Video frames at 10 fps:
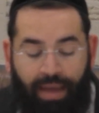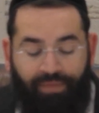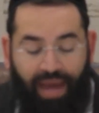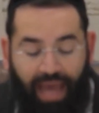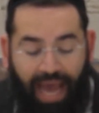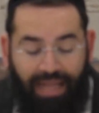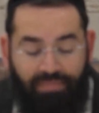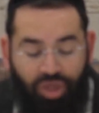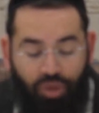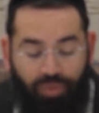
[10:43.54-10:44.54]
Ve'echad
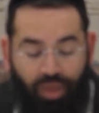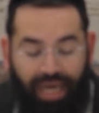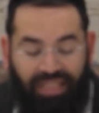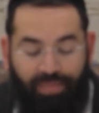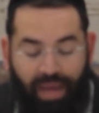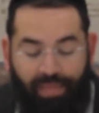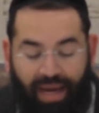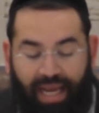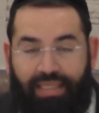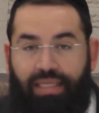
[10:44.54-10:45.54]
mishum torat
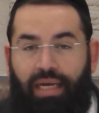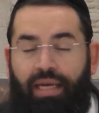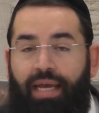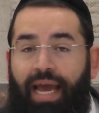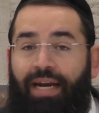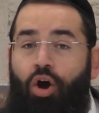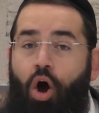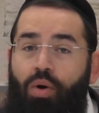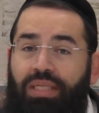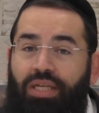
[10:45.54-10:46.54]
be'magasa. And
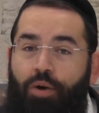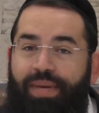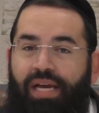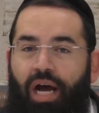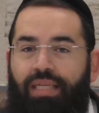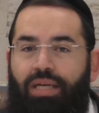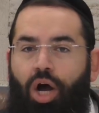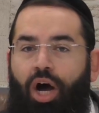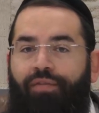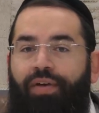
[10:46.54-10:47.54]
also because
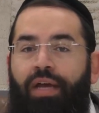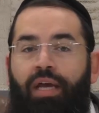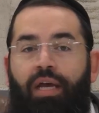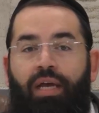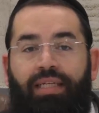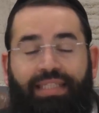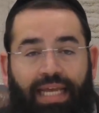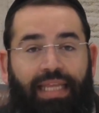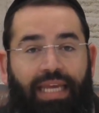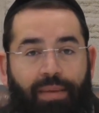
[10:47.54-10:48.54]
of
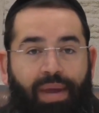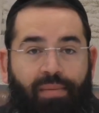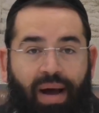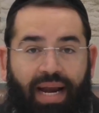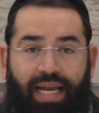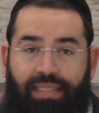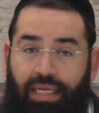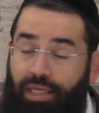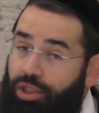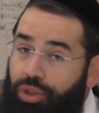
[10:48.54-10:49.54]
selling a
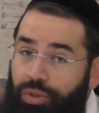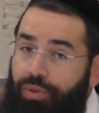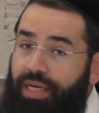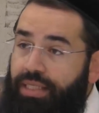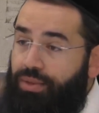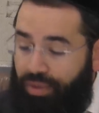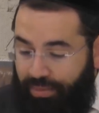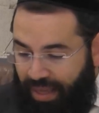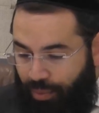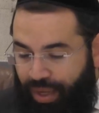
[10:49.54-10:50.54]
be'magasa. There are two
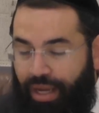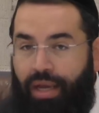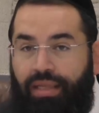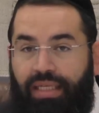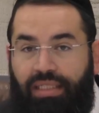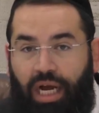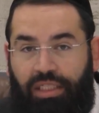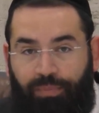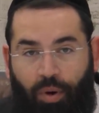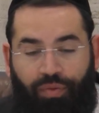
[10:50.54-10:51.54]
isurim that we
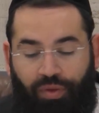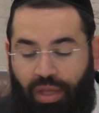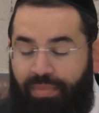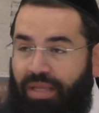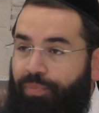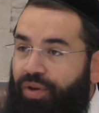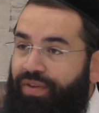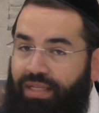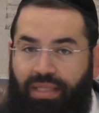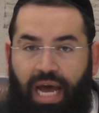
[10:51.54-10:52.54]
discussed, both of them in the
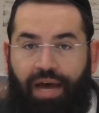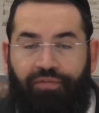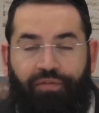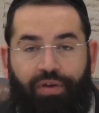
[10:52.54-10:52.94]
previous daf.